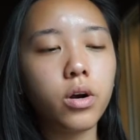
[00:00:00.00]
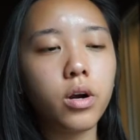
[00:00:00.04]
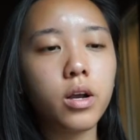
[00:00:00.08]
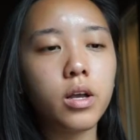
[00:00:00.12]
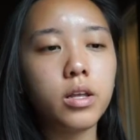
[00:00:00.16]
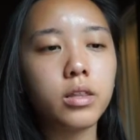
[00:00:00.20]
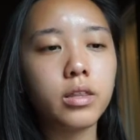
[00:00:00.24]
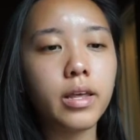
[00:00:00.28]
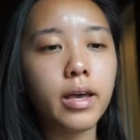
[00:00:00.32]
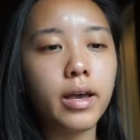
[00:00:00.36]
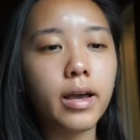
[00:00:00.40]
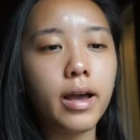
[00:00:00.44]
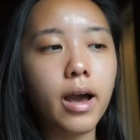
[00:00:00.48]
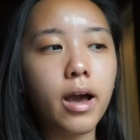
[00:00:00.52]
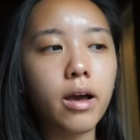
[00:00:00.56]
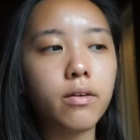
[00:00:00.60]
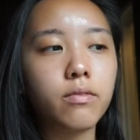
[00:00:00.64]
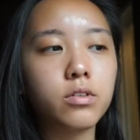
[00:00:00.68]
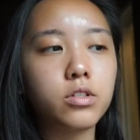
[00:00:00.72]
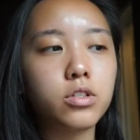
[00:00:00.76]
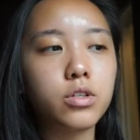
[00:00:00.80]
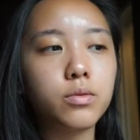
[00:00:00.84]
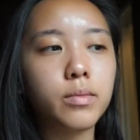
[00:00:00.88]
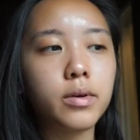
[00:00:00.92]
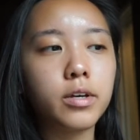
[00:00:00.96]
and like
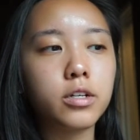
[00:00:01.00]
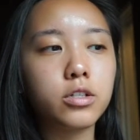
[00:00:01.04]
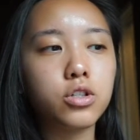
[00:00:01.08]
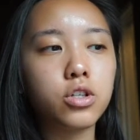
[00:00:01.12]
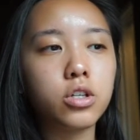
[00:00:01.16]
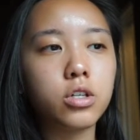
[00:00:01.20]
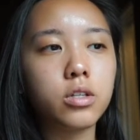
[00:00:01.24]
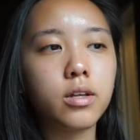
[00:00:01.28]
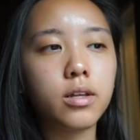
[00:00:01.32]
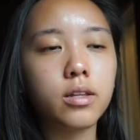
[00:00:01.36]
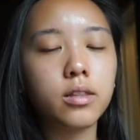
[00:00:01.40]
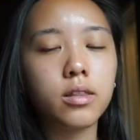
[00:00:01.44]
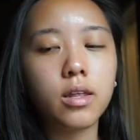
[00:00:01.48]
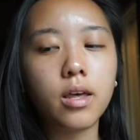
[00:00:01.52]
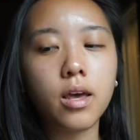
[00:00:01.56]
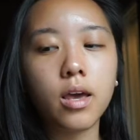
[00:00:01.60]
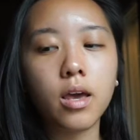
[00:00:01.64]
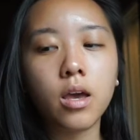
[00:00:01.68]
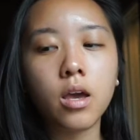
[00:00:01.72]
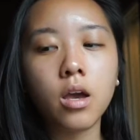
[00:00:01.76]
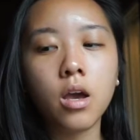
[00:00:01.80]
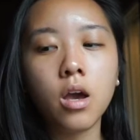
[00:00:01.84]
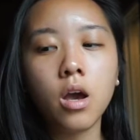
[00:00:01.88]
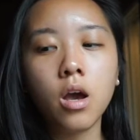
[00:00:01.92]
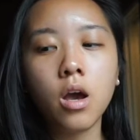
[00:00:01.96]
having to make sure that
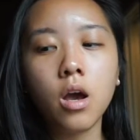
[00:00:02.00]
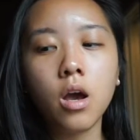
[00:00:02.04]
they